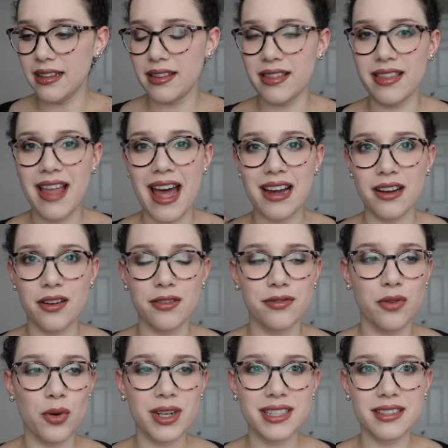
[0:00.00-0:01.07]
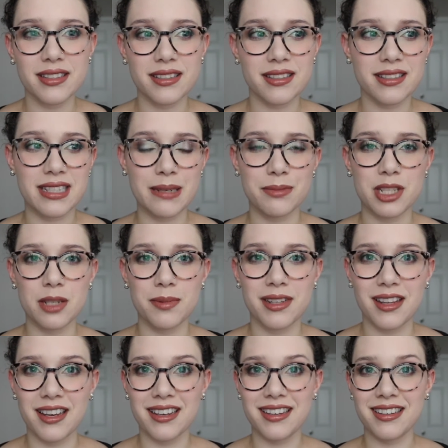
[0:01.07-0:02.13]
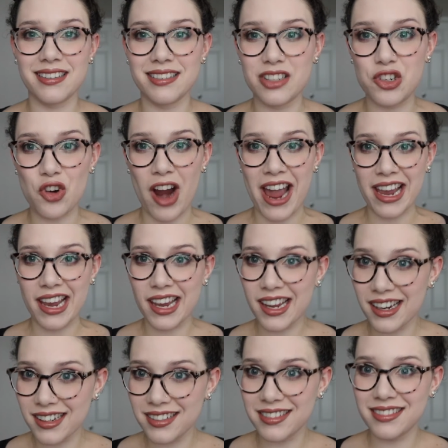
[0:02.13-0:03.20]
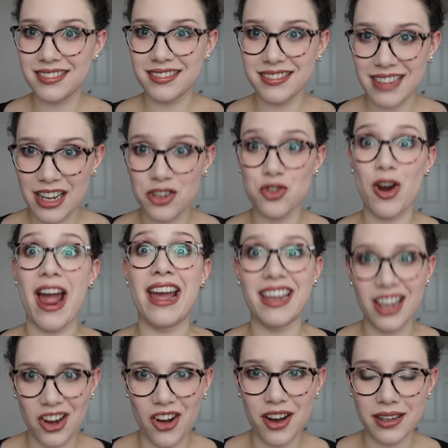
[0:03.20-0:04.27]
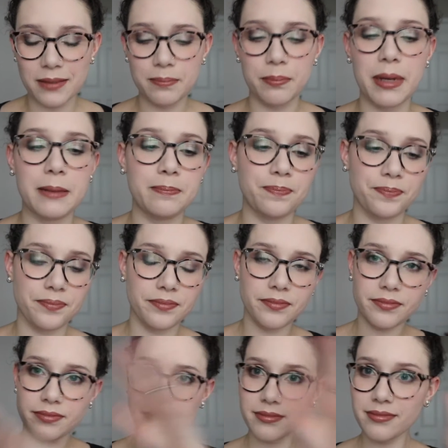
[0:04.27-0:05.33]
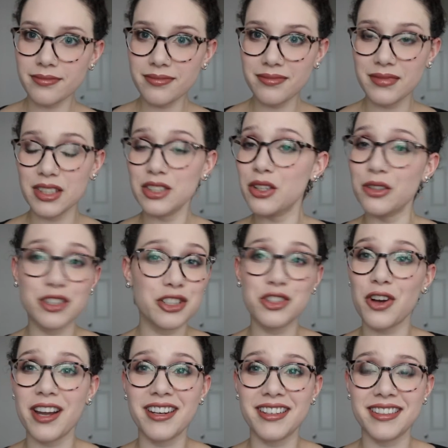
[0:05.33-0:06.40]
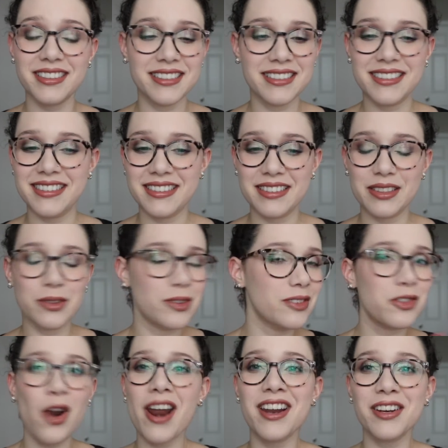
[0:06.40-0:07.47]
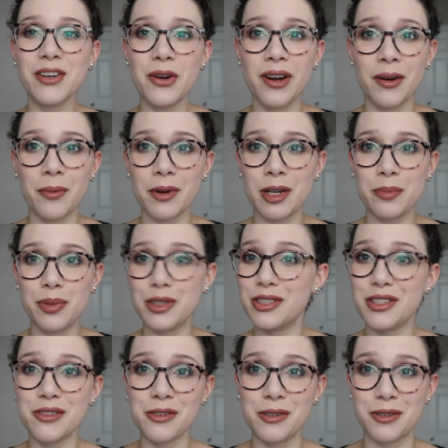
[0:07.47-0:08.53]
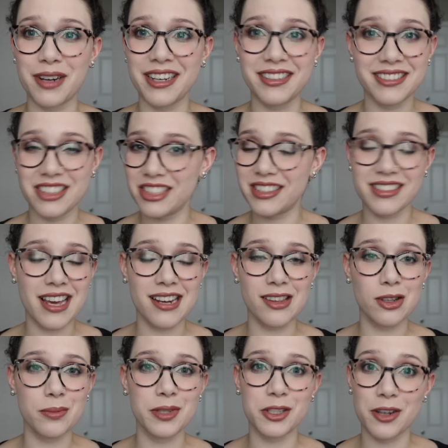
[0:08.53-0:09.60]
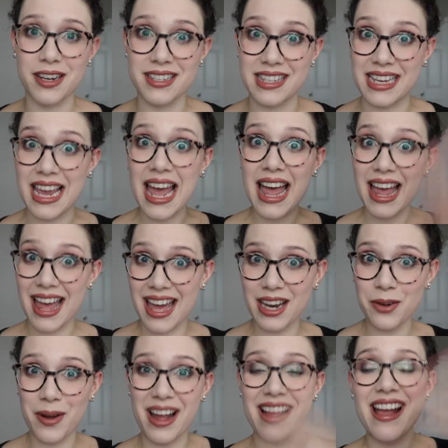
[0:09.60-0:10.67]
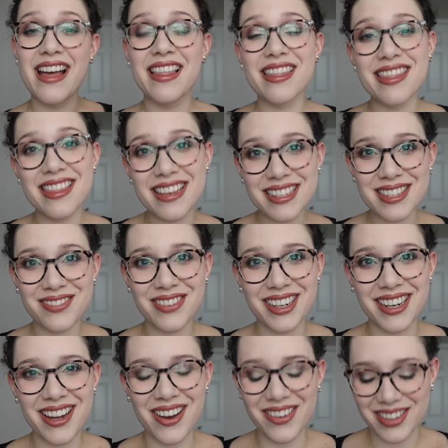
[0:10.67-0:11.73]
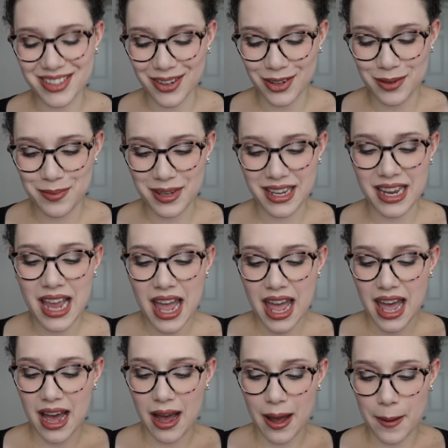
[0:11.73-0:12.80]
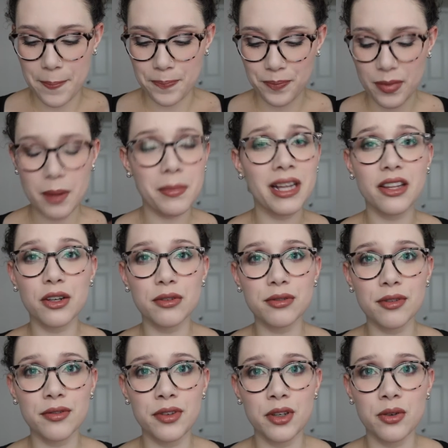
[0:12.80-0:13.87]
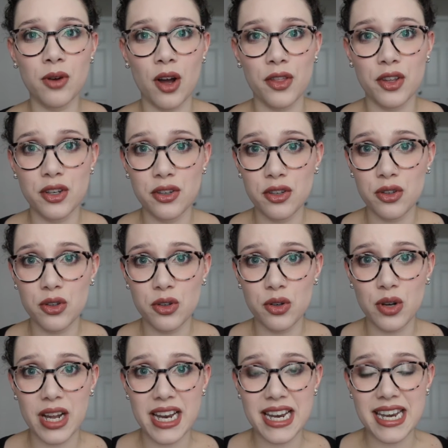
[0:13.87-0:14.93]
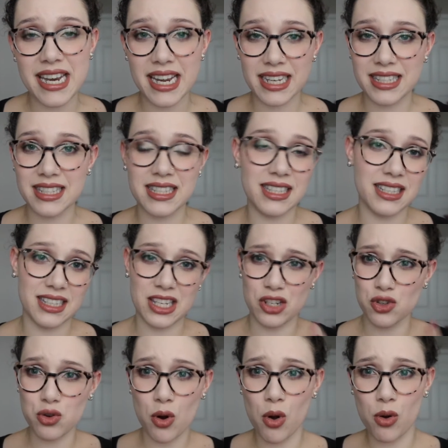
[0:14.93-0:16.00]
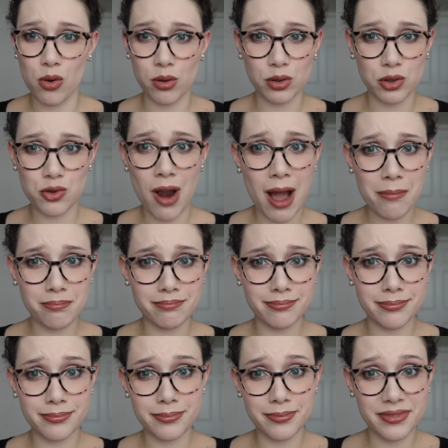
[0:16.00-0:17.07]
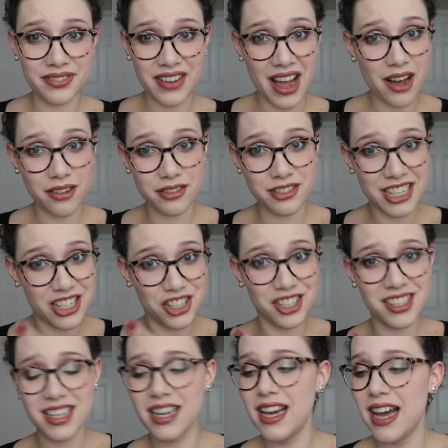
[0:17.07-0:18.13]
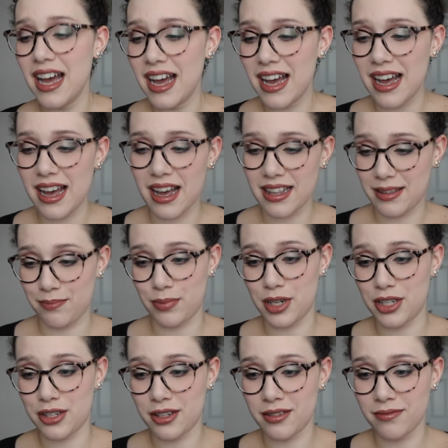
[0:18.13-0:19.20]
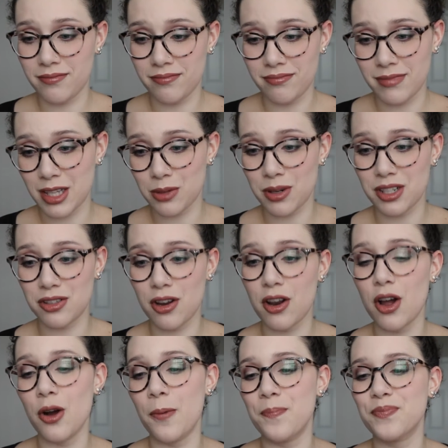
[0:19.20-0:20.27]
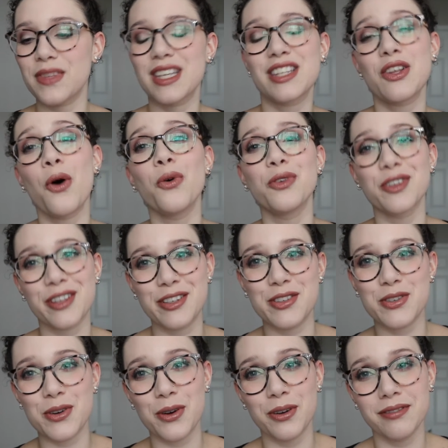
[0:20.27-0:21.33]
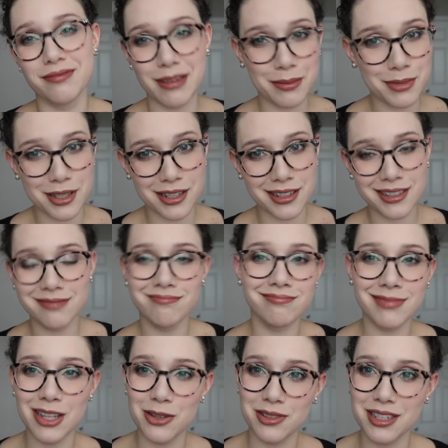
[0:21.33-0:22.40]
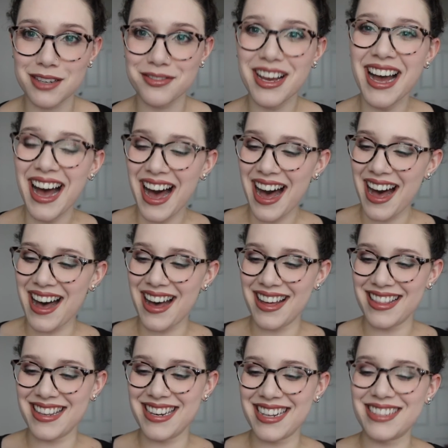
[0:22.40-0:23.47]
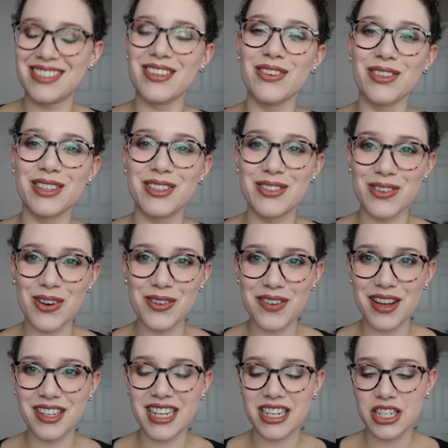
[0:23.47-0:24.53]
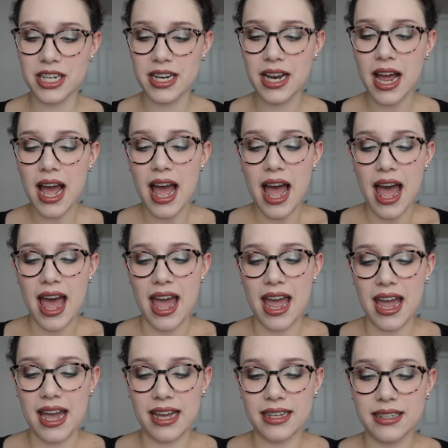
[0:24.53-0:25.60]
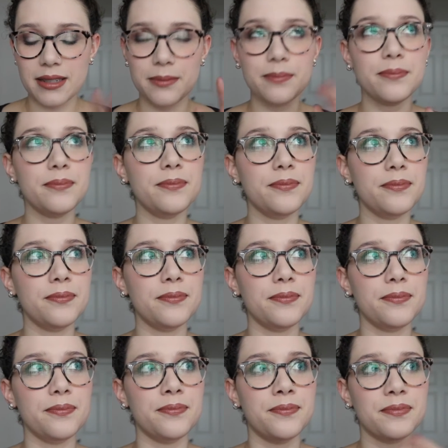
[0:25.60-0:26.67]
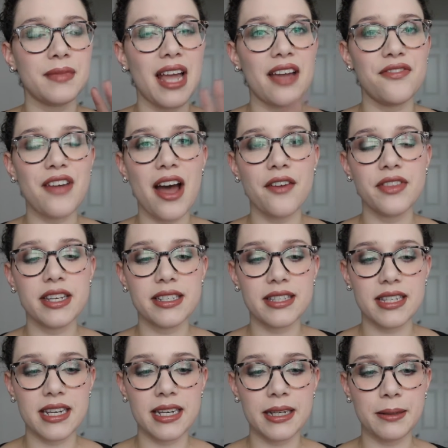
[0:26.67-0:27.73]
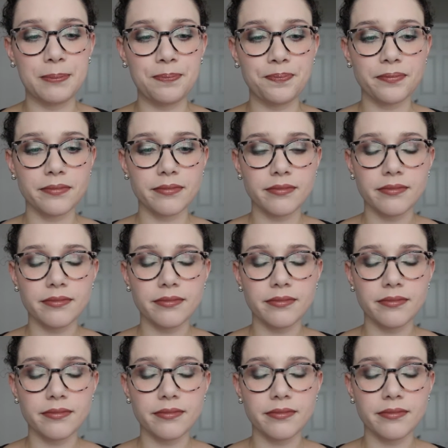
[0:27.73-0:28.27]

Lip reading: lack of voice seems to be dragging and dragging on. But so just try to ignore it. We're gonna push through and just sound a little bit crazy. Anyway, this video is going to be my little review on the new NYX Control Drop Foundation. I'm pretty sure that's what it's called. Oh, Total Control. I'm sorry. Close enough. The NYX Total Control Foundation. And I found this in